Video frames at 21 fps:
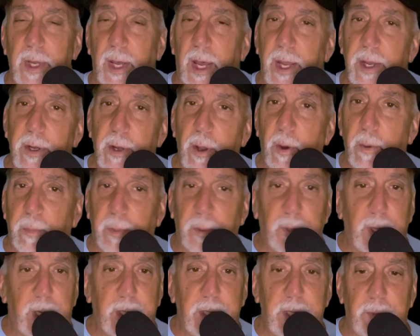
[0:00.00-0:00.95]
I know
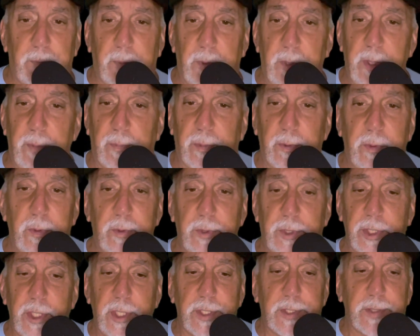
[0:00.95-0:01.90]
plenty of people who
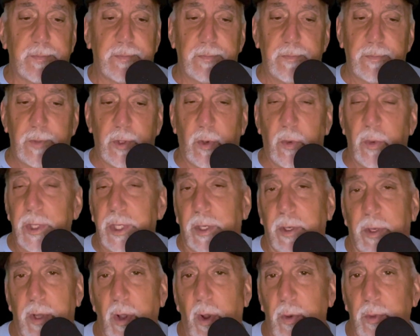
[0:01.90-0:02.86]
just
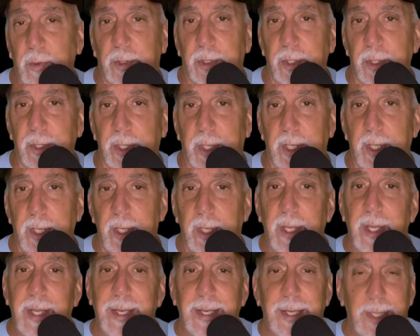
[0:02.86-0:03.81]
quit cold
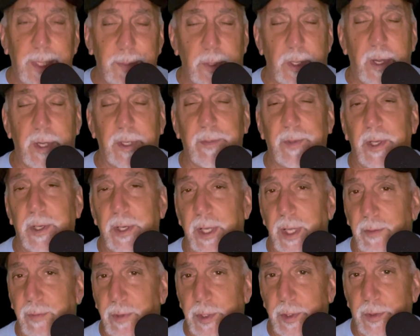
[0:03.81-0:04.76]
turkey, and I'm talking about
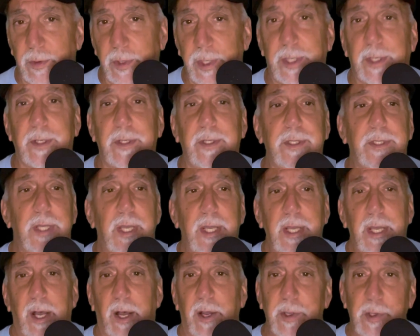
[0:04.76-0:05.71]
heavy drinkers.
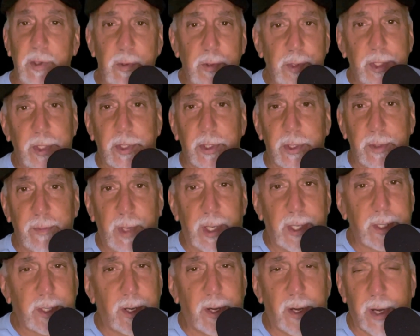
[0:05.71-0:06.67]
I'll use the term
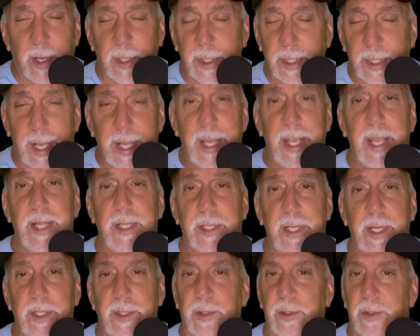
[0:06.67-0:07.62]
alcoholic. I hate
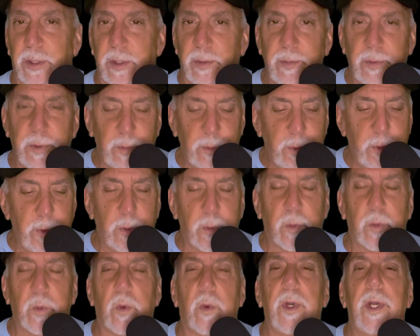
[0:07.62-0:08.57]
that term.
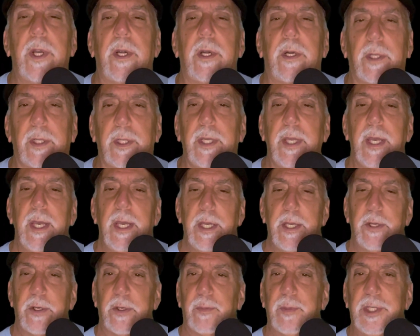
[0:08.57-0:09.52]
You'll rarely
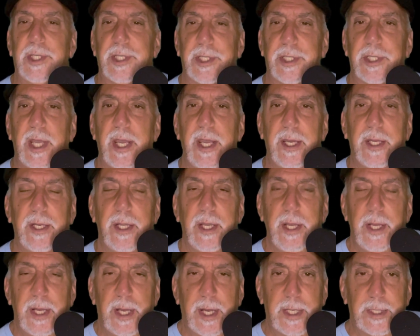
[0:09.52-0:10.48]
hear me say it
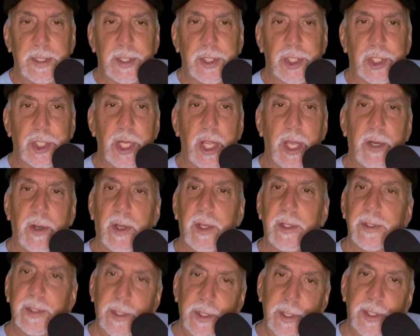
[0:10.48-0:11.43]
on this
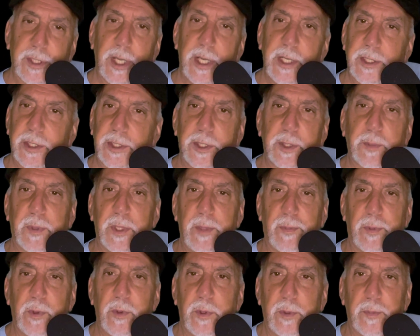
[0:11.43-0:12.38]
channel. I say it's just
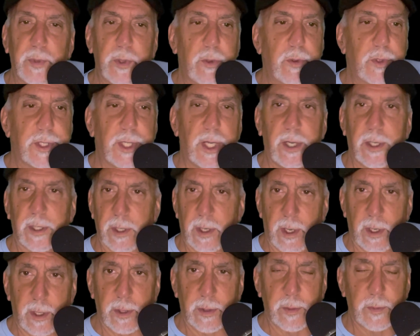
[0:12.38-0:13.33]
people who abuse
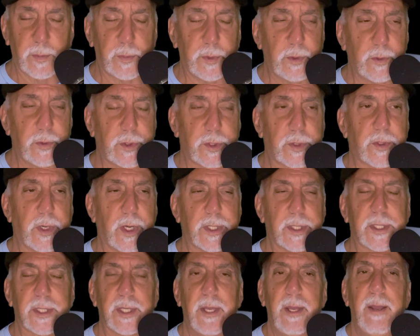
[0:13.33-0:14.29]
alcohol or abuse
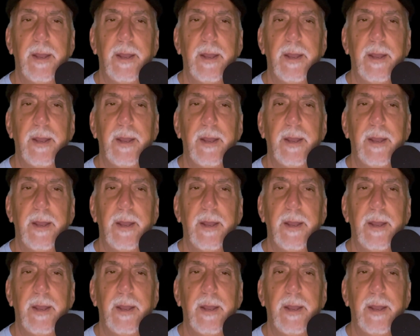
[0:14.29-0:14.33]
drugs.